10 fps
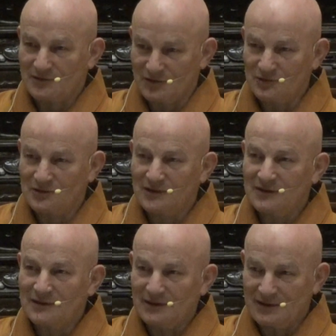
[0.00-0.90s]
So
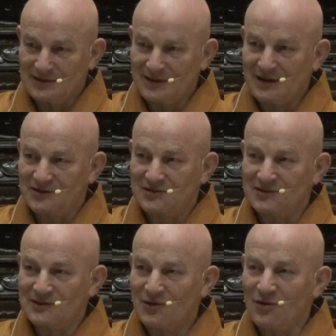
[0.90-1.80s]
he gets
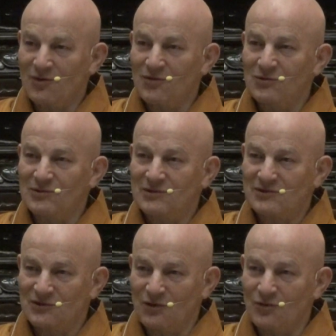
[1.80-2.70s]
the whole
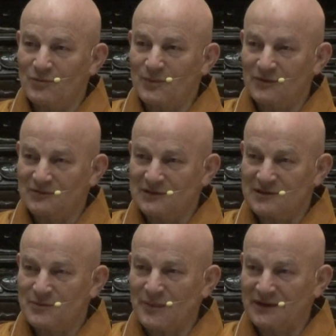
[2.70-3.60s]
scope of the
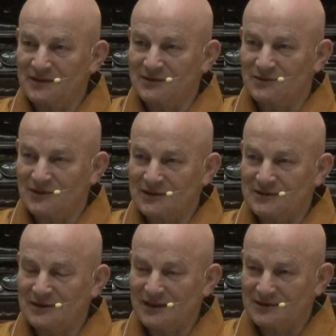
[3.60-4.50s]
dependent
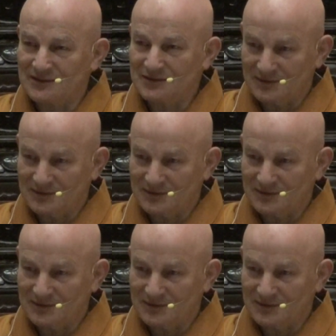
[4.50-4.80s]
origination.